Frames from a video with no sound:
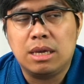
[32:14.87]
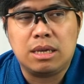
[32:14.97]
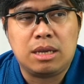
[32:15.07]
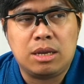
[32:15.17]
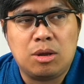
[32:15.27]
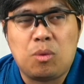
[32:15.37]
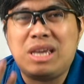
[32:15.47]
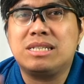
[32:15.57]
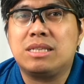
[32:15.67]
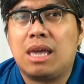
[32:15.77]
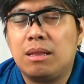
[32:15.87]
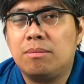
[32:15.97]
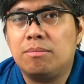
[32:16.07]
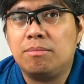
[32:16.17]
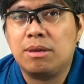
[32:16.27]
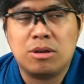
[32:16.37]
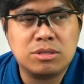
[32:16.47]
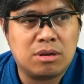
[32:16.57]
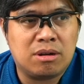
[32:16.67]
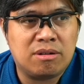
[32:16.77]
you know, wasted because
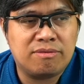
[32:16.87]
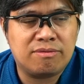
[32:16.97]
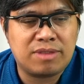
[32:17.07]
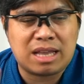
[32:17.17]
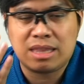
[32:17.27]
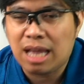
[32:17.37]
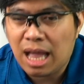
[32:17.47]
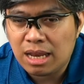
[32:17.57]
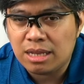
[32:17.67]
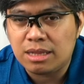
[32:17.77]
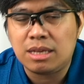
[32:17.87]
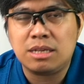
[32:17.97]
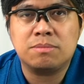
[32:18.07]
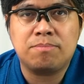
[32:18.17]
of technicalities,